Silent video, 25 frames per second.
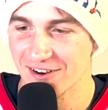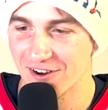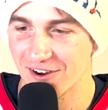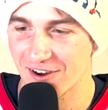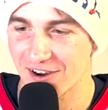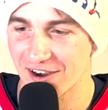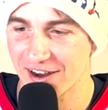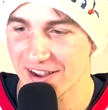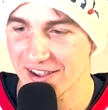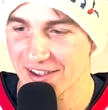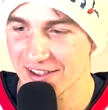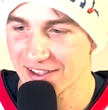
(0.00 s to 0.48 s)
All
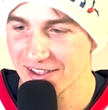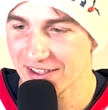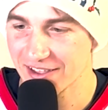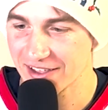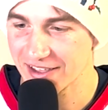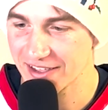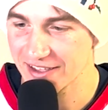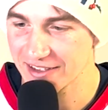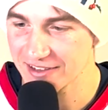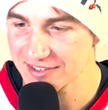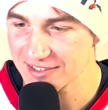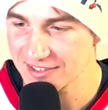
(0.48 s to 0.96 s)
right.
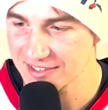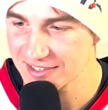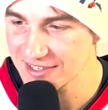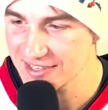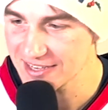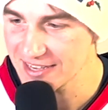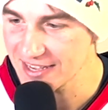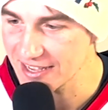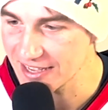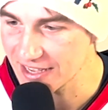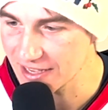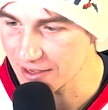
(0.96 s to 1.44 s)
His
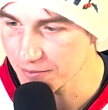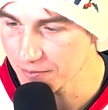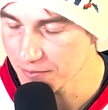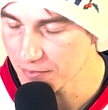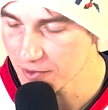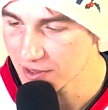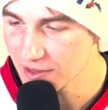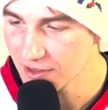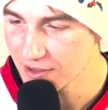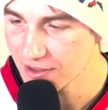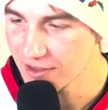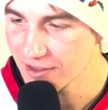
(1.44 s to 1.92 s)
team.
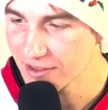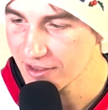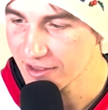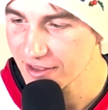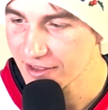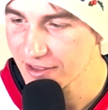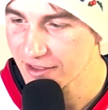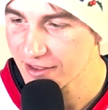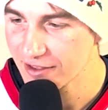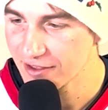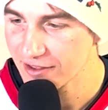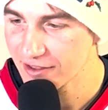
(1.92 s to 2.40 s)

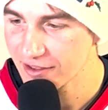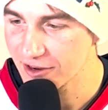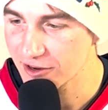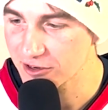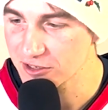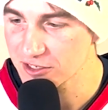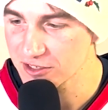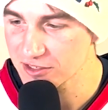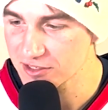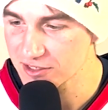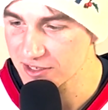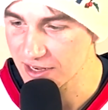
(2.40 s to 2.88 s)
Here's
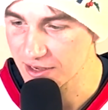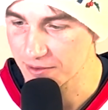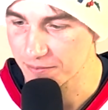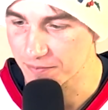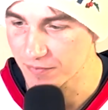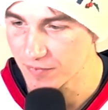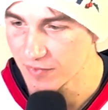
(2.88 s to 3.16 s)
his team.